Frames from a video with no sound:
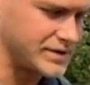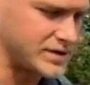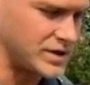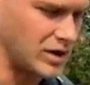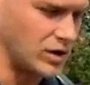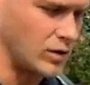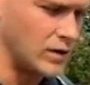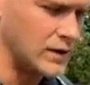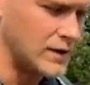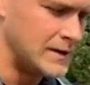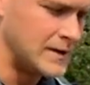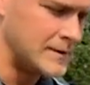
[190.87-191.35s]

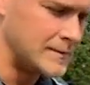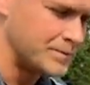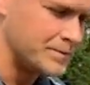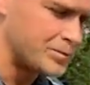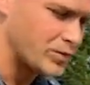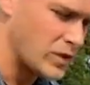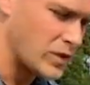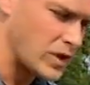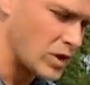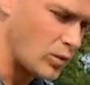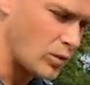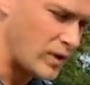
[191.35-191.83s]
So
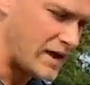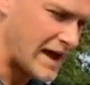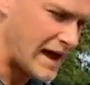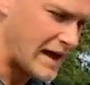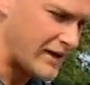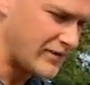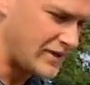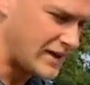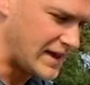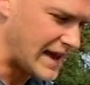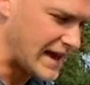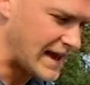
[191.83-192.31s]
we
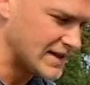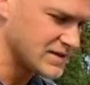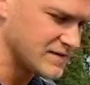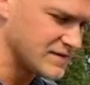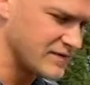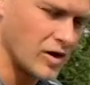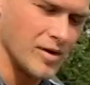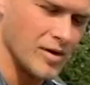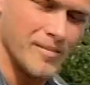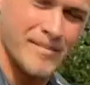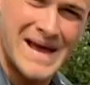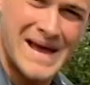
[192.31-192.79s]
have the
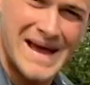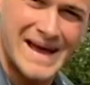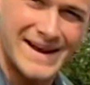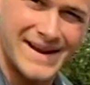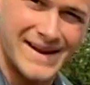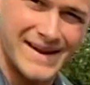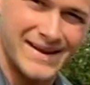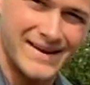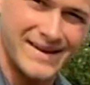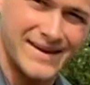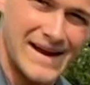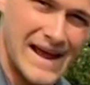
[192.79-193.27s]
asphalt
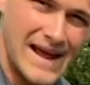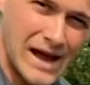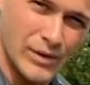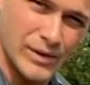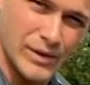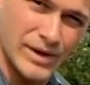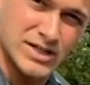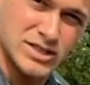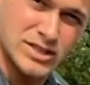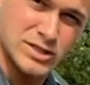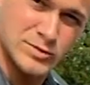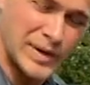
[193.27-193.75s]
matting
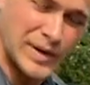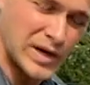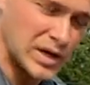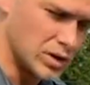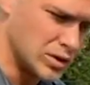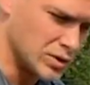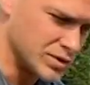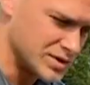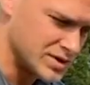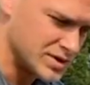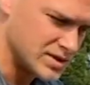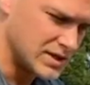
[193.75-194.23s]
now
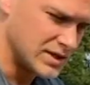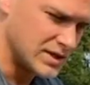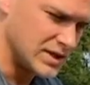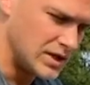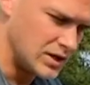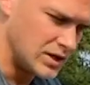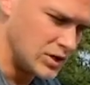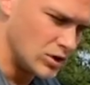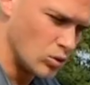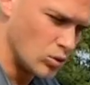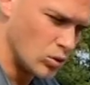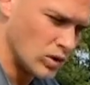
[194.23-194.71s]
exposed.
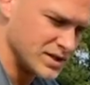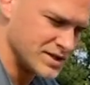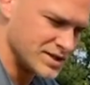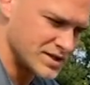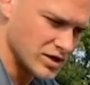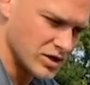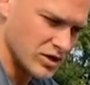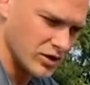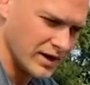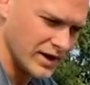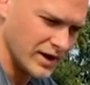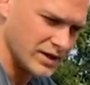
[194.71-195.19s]
Once
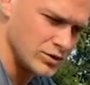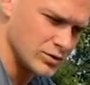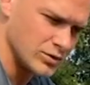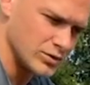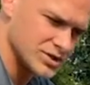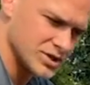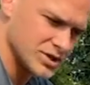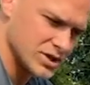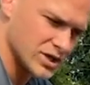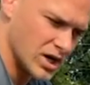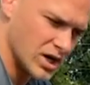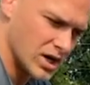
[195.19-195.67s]
the
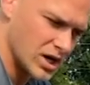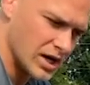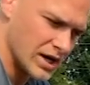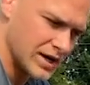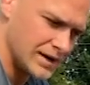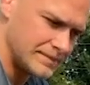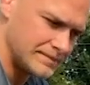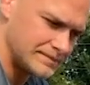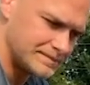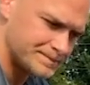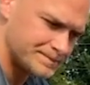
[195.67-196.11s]
granules are gone,